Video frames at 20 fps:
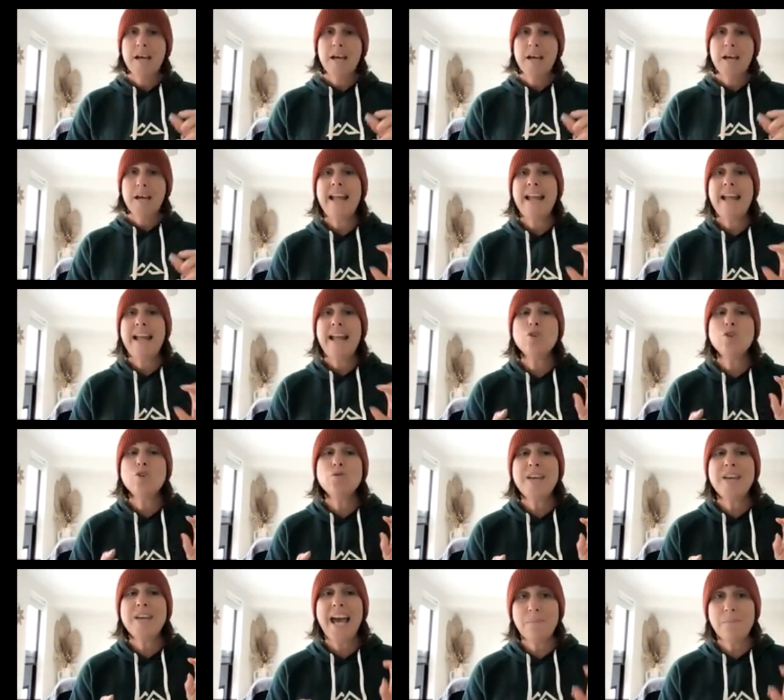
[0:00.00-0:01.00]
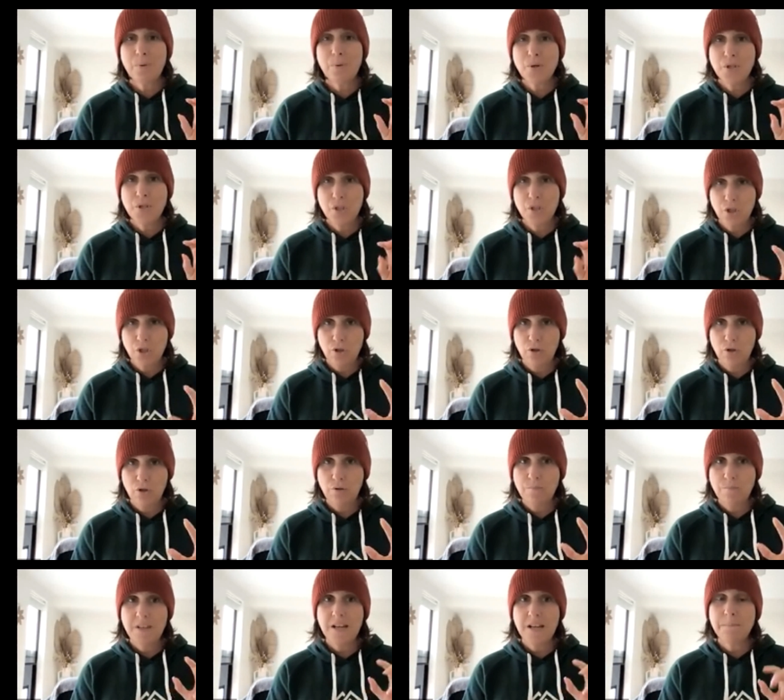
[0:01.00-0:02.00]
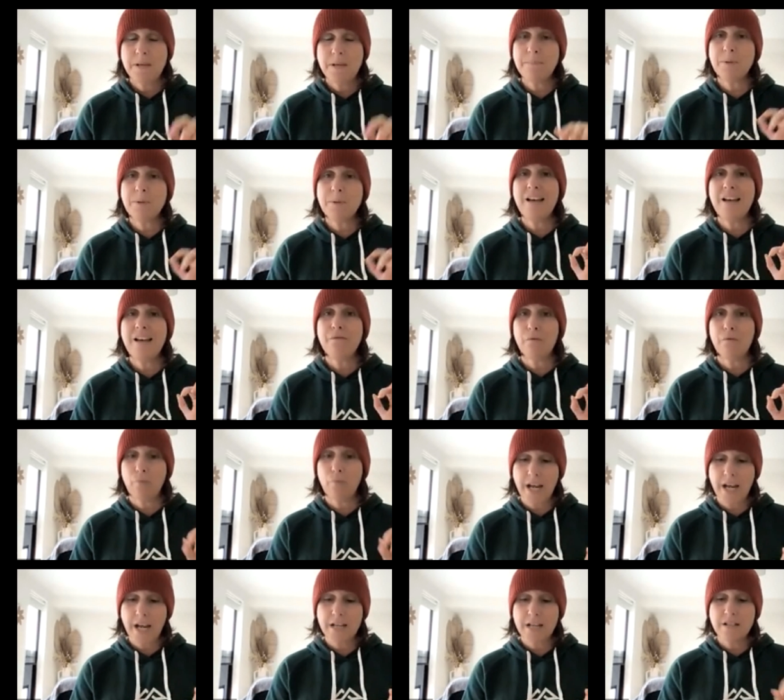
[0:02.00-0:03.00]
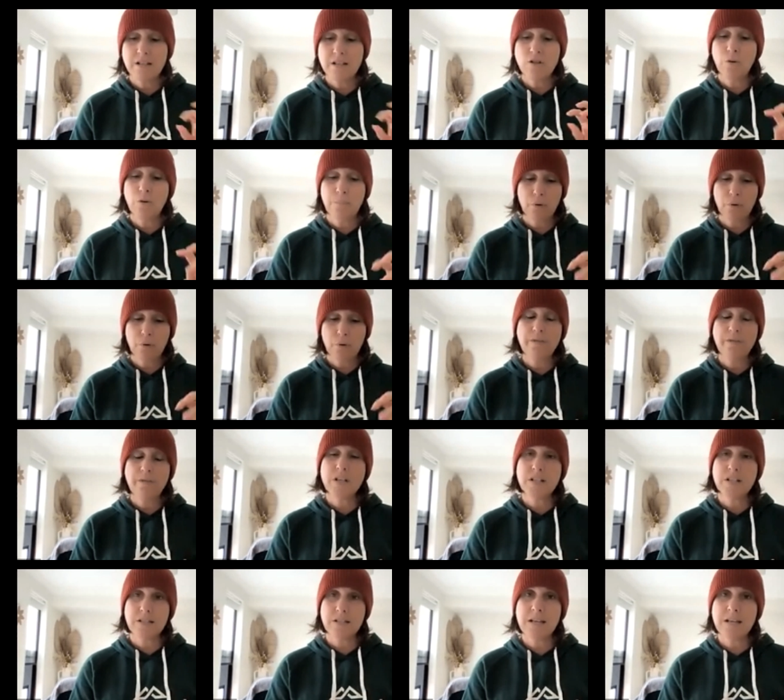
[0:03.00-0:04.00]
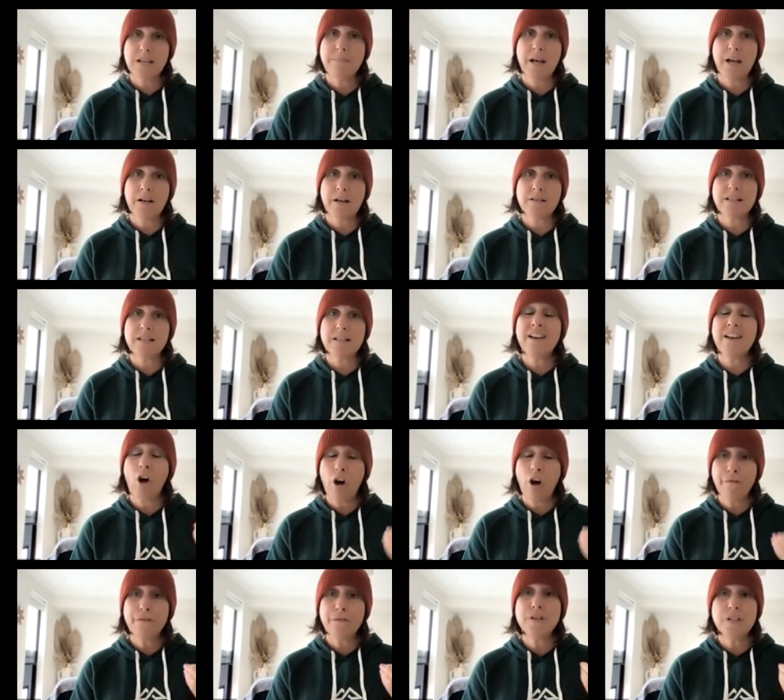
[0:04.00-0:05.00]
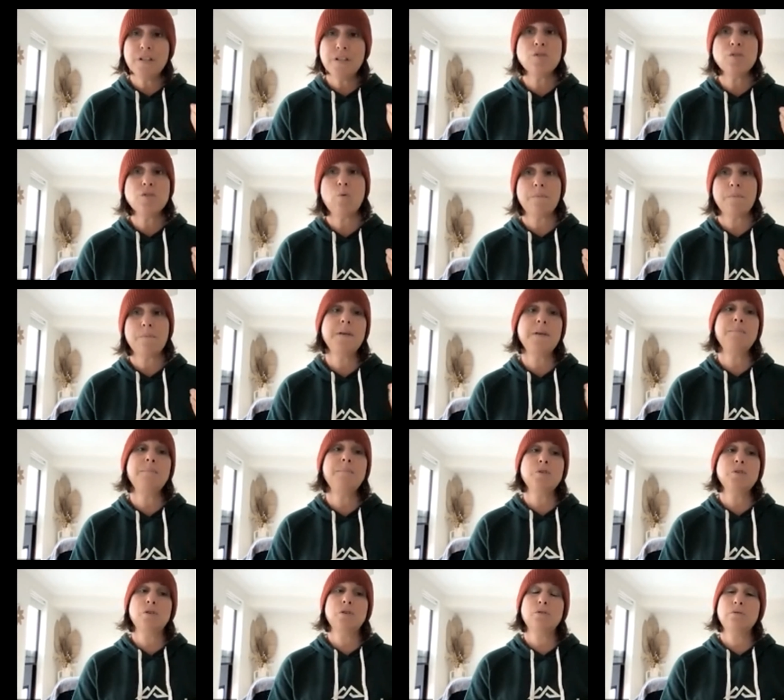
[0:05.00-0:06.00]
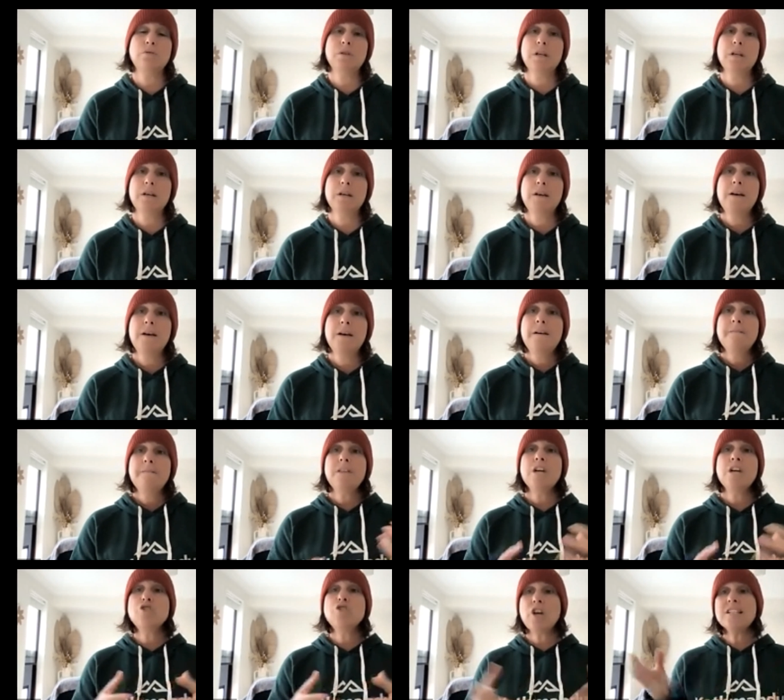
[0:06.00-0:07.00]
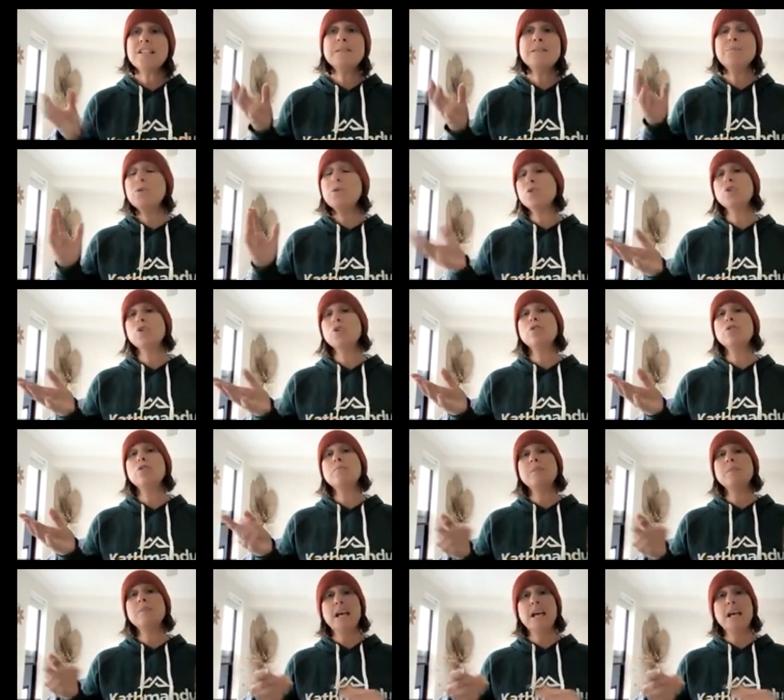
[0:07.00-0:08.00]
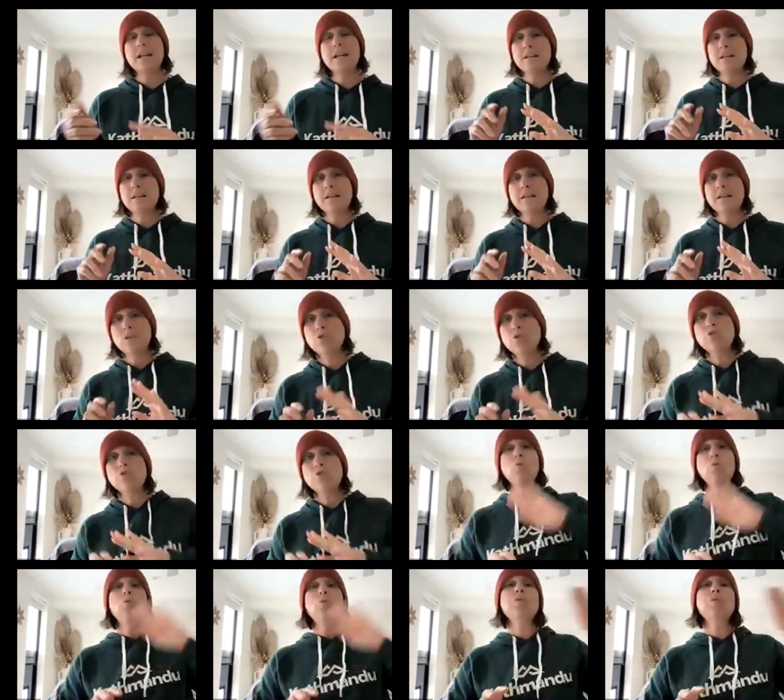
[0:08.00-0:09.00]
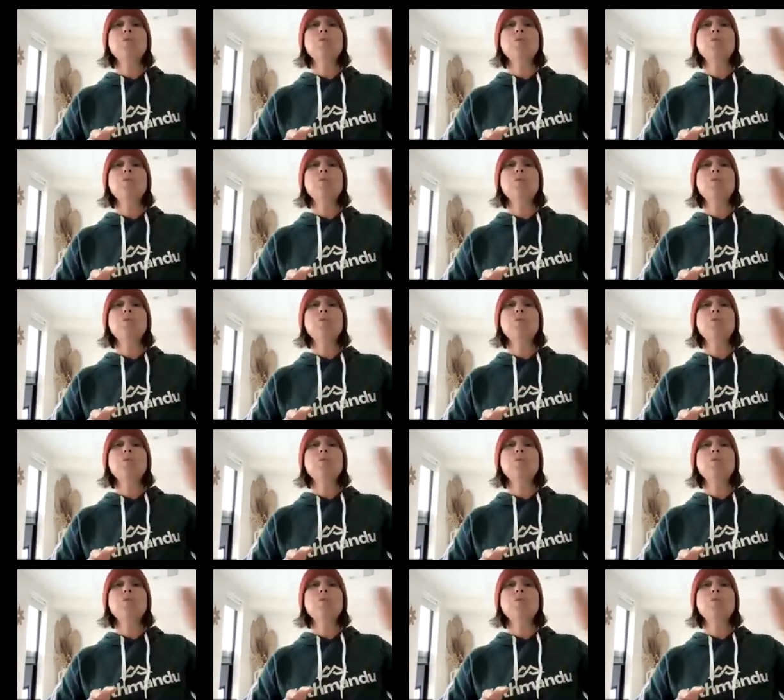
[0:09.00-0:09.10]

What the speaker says: Now, you cannot presume that people have read your previous emails, and often this is what people do. They just presume that you saw the